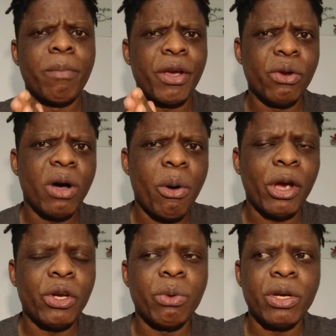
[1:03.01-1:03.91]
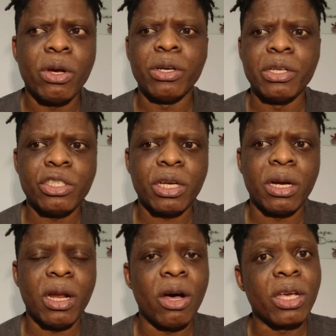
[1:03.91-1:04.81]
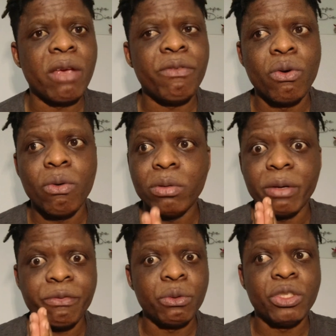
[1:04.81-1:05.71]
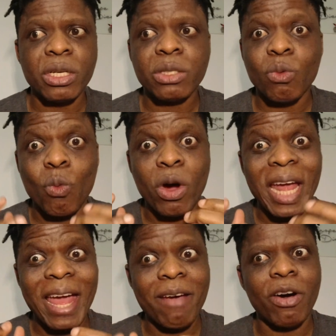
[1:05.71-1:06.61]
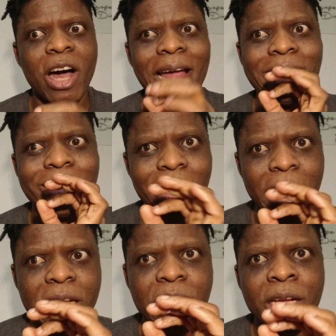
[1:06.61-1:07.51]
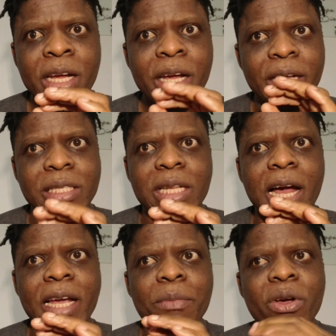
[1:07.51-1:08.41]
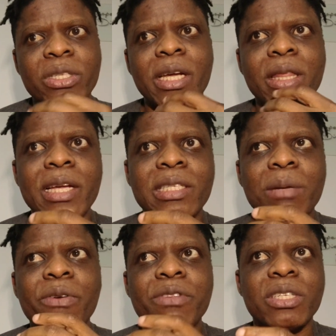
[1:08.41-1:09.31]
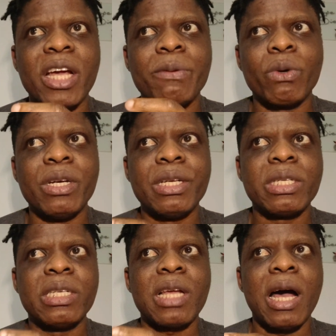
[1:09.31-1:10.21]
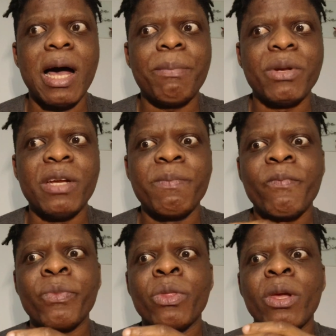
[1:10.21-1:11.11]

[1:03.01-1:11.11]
But you know how I do it here on this channel. I'll give you the full gist, whatever I think is lacking, because I think some of the times when these things are happening,